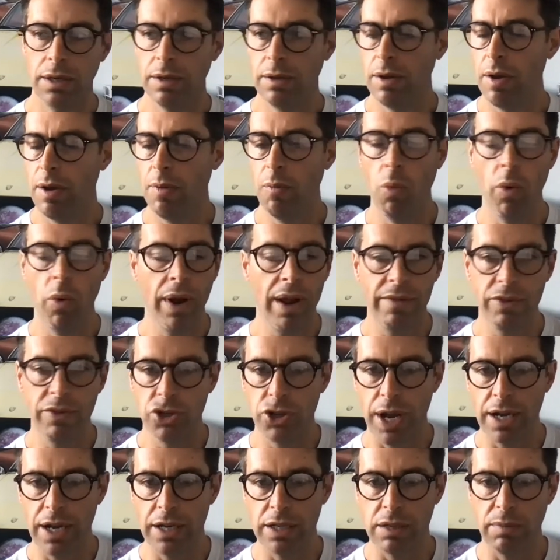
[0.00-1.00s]
whatever
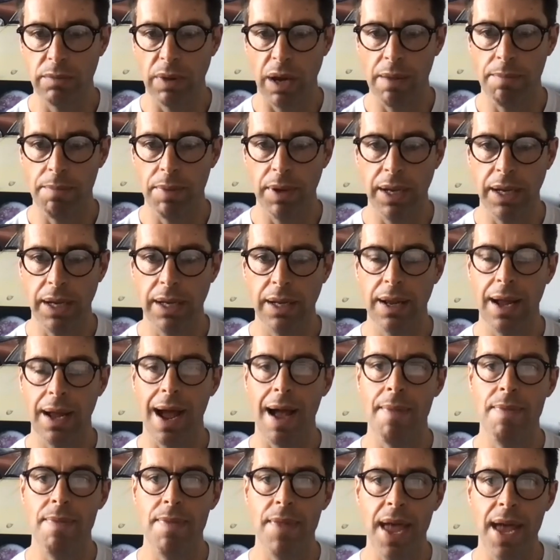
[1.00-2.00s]
trainers it might be,
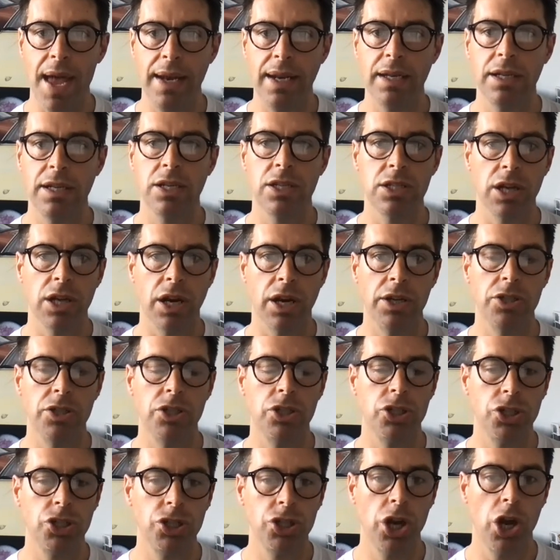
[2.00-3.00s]
and then it decides to
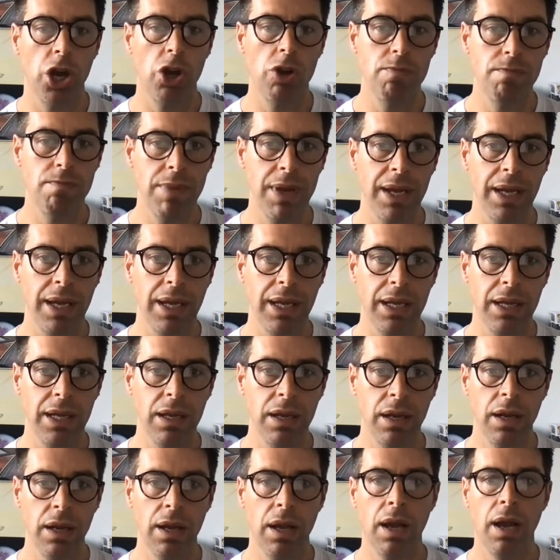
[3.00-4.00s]
show me
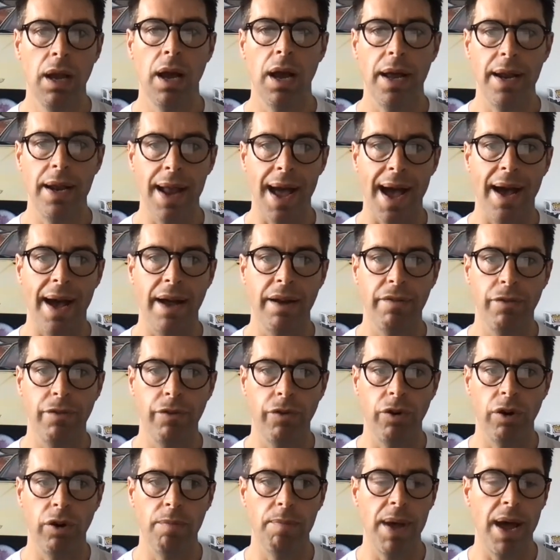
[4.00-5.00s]
an ad
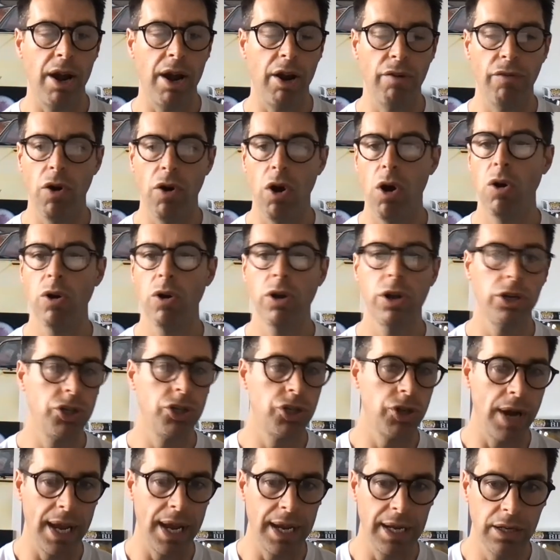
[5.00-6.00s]
for a pair of Hoka
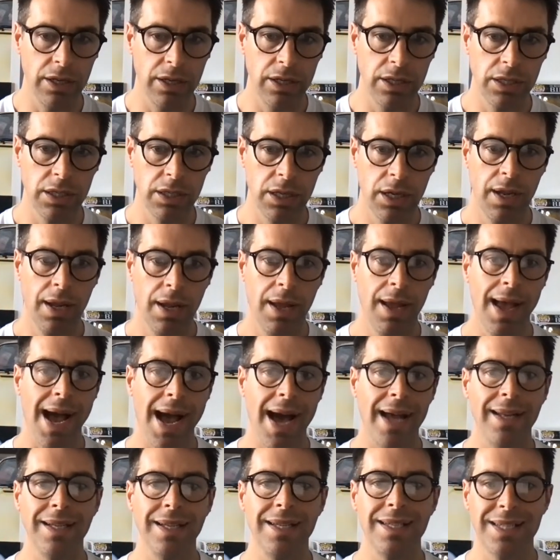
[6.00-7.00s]
trainers
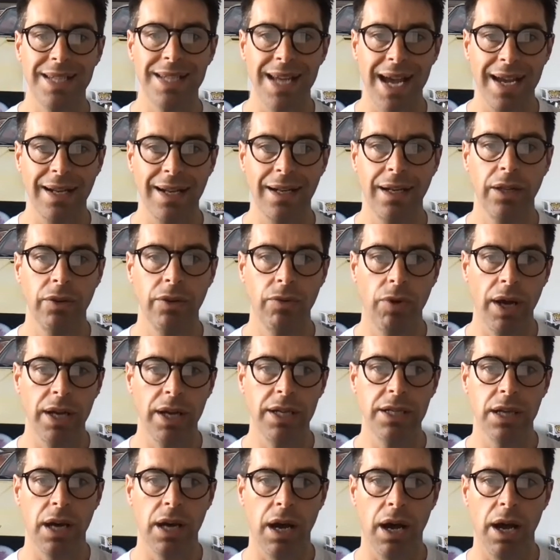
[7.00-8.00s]
at exactly the right
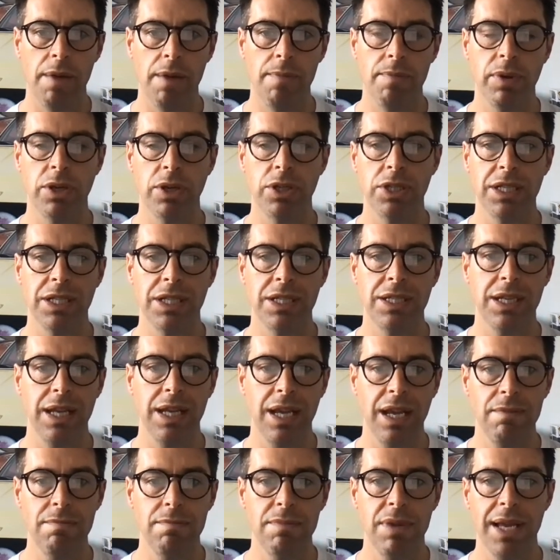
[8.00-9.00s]
time because it's
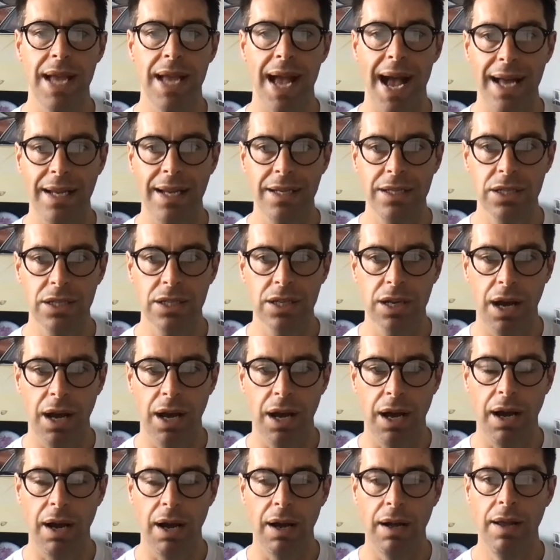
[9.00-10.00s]
seeing me add to
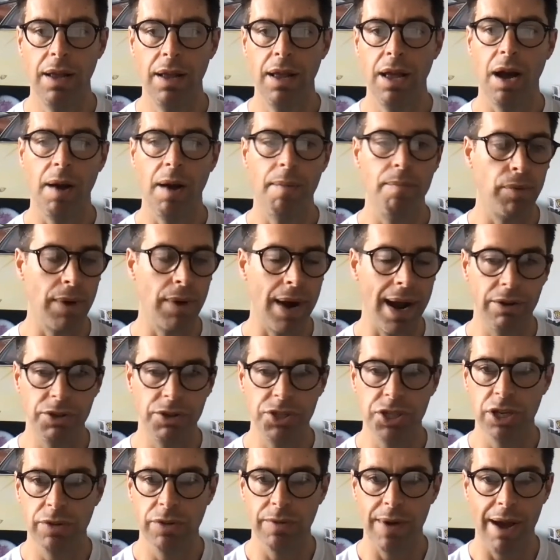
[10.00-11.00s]
cart I'm
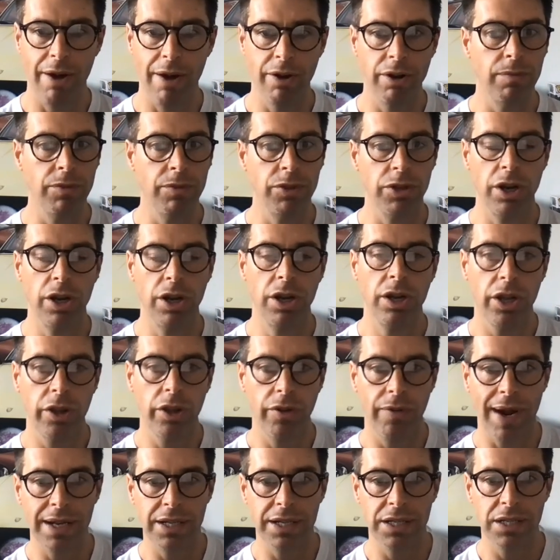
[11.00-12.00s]
browsing around, I'm done another
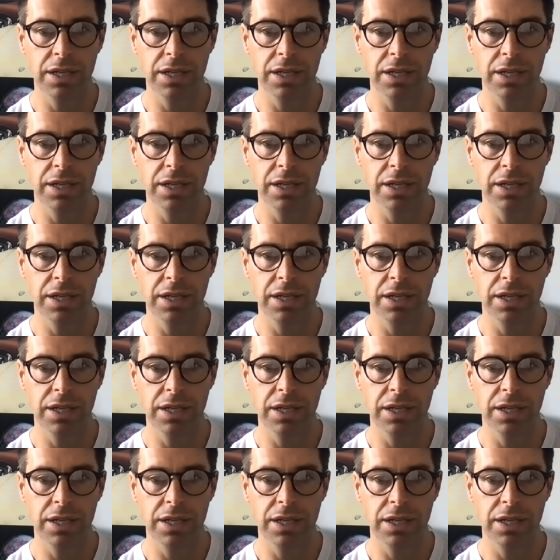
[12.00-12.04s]
add to